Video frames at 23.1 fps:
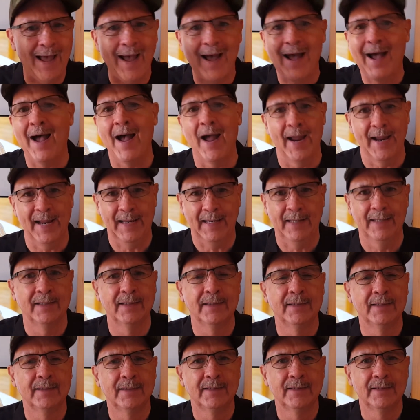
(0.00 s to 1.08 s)
I.
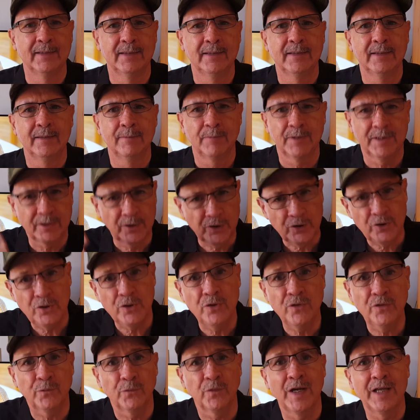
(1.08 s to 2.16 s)
But the good
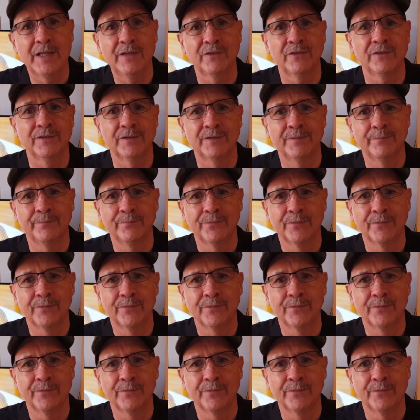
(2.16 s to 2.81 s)
news, friends,